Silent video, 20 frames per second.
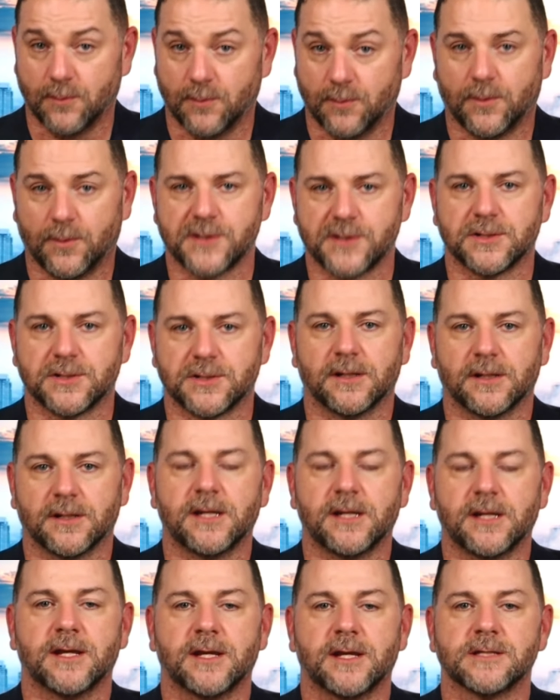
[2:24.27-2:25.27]
question.
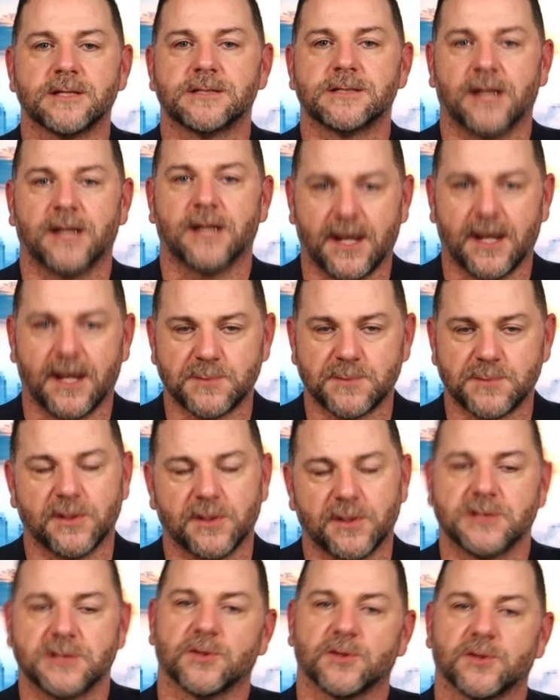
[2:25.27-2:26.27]
He is an expert.
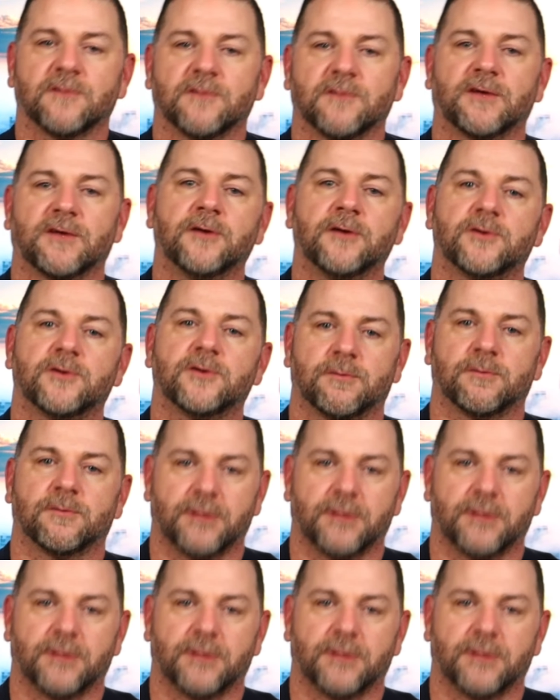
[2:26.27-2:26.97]
He served under